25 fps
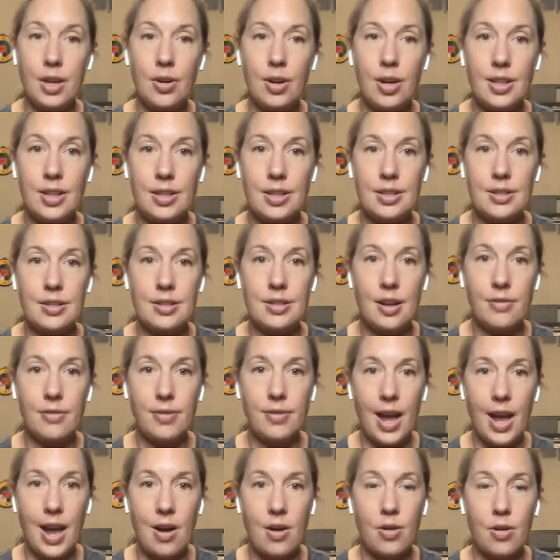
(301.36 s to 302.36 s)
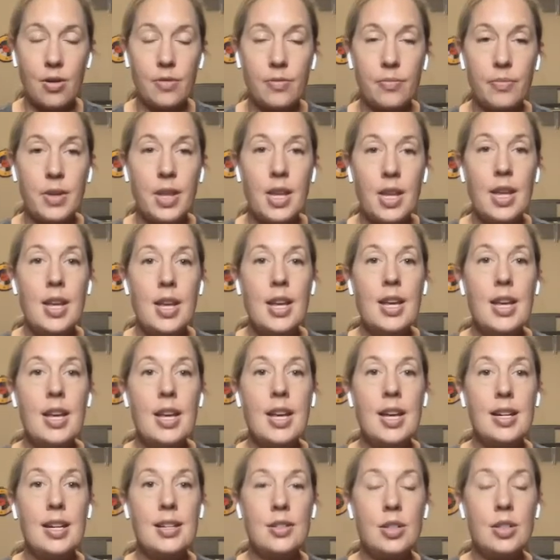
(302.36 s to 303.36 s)
of figuring this stuff out,
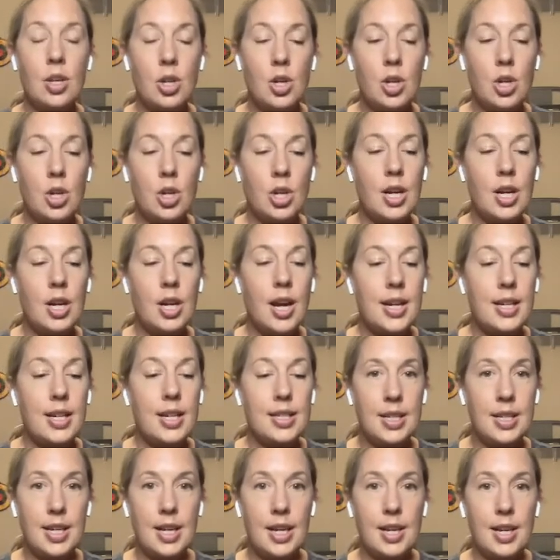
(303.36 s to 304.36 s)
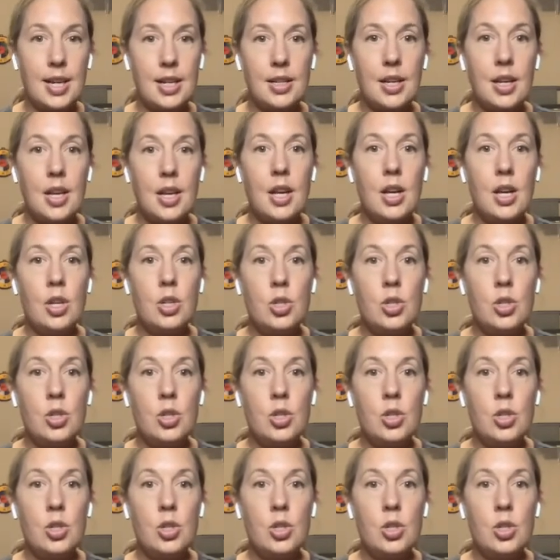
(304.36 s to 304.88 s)
it is a good idea